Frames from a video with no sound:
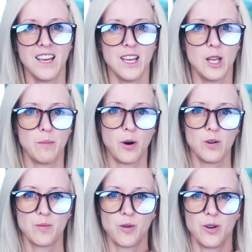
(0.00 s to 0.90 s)
In
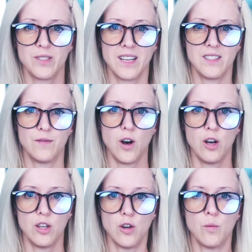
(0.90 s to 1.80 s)
post-process
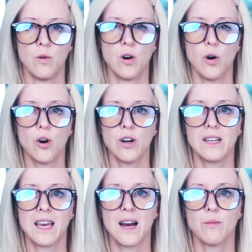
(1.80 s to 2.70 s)
volume or in
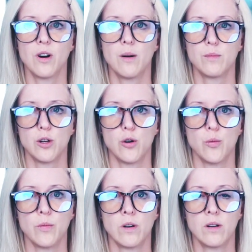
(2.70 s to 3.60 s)
camera
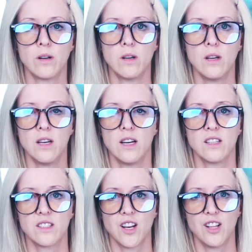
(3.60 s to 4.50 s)
bloom.
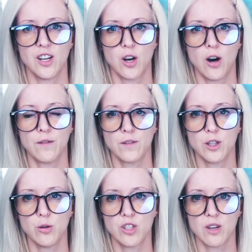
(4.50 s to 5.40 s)
Install a
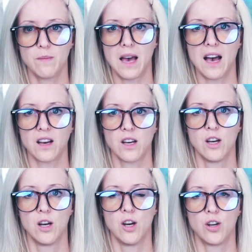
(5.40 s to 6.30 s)
convolution pack.
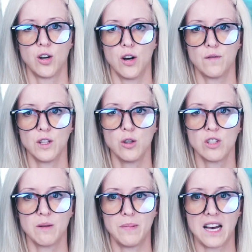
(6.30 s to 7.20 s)

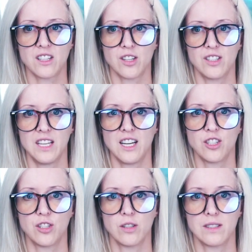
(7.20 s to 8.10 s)
Convolution packs are
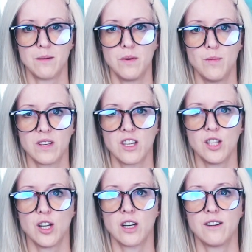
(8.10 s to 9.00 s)
textures that mimic the
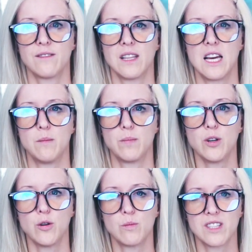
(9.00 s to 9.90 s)
look of light
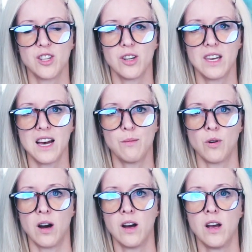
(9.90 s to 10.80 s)
blooms in your
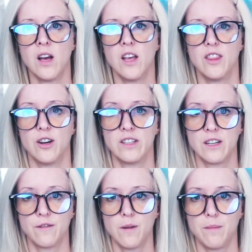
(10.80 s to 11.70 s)
camera. There are
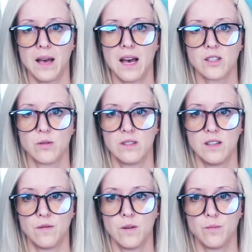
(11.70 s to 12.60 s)
different packs with
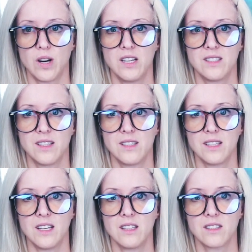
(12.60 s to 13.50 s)
different prices
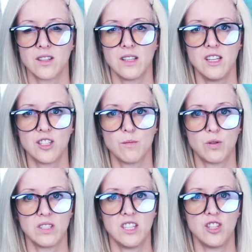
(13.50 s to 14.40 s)
and installation
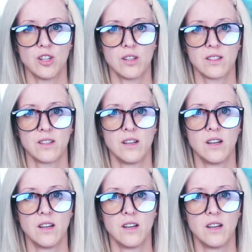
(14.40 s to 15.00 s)
procedures.